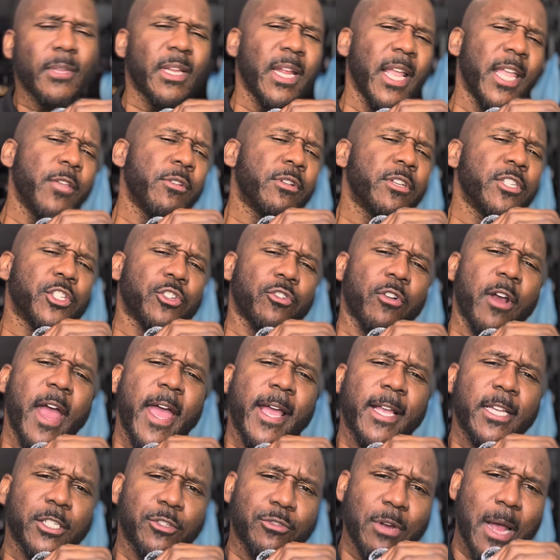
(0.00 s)
You can
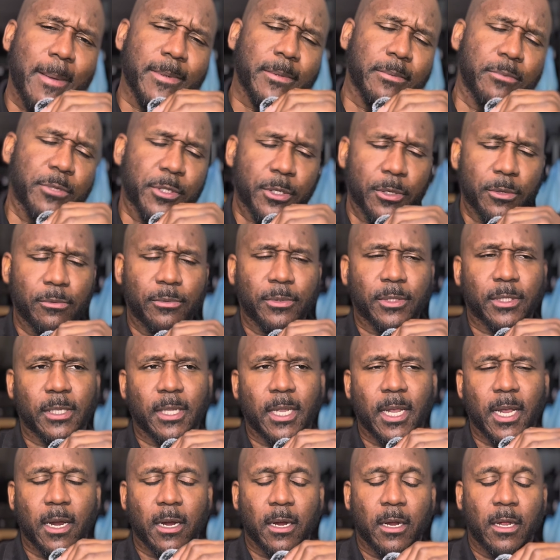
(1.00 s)
drag and drop some tunes in
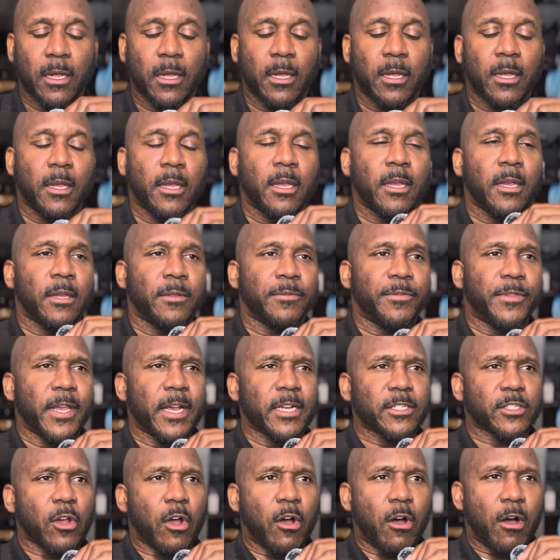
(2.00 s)
there.
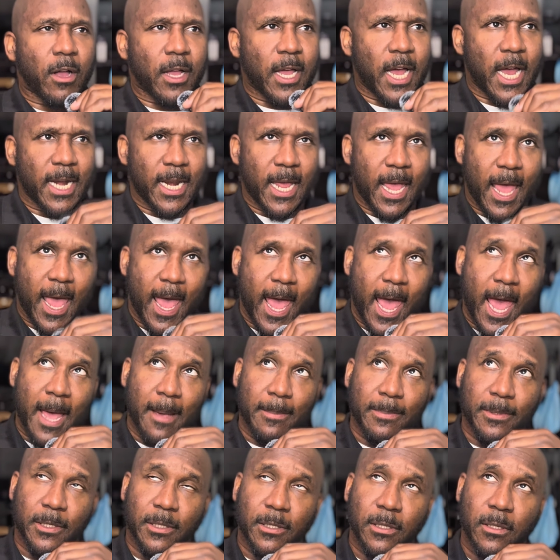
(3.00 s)
There's all kind of
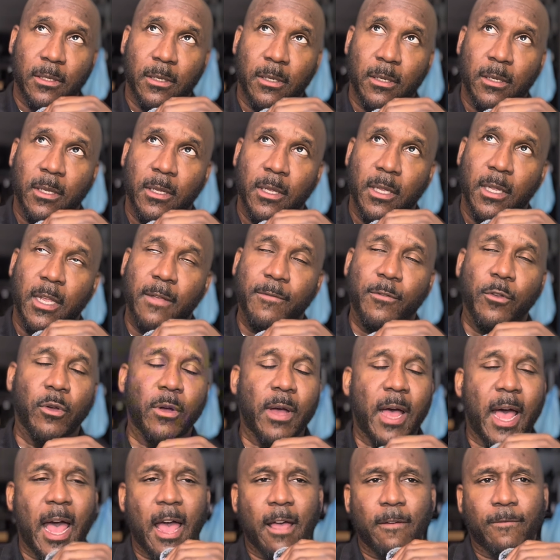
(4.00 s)
apps. If
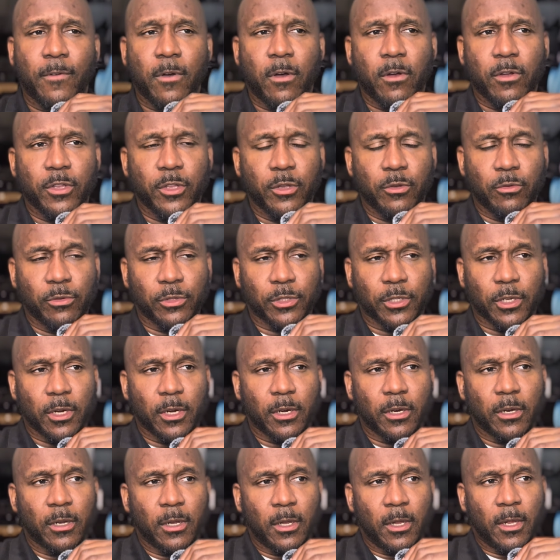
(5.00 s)
you're an iPhone
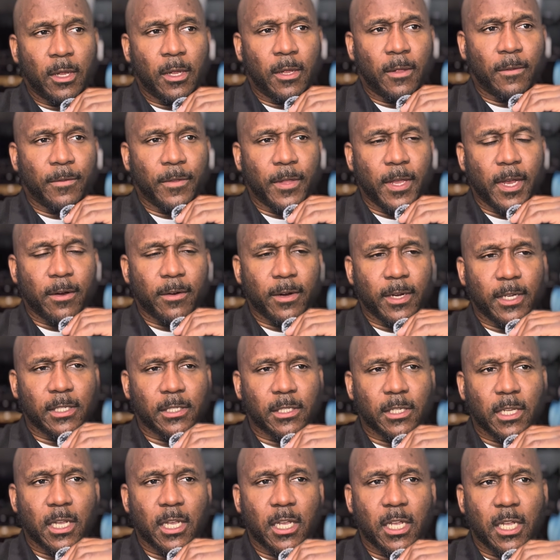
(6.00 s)
user, there
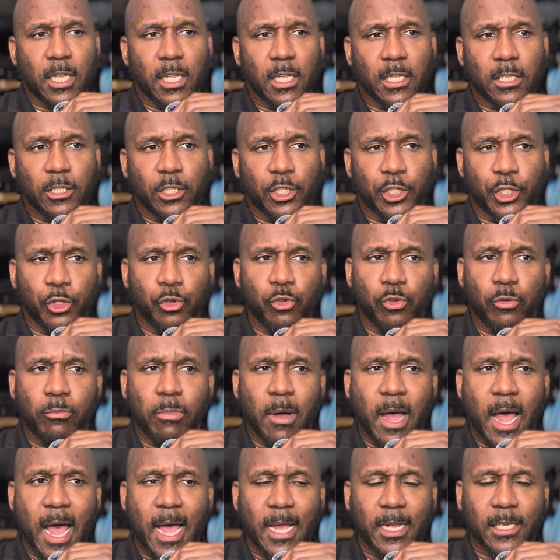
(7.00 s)
is a
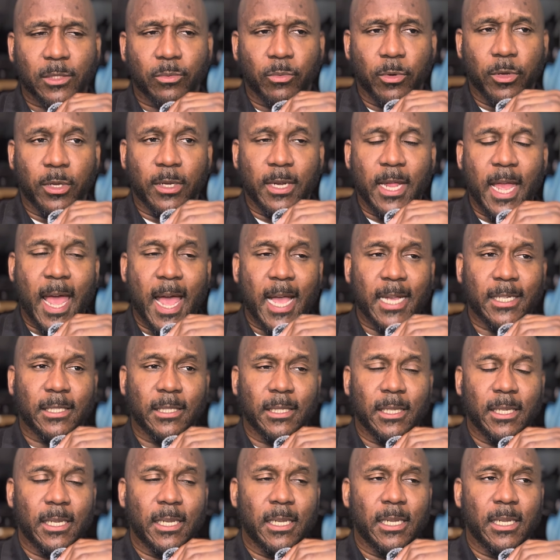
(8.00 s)
jukebox where you can
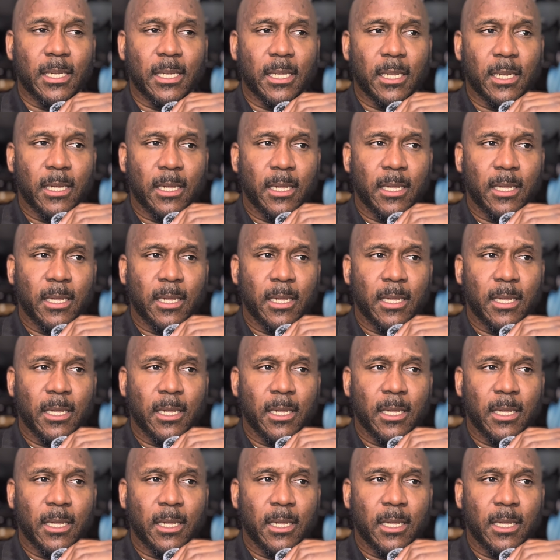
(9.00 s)
actually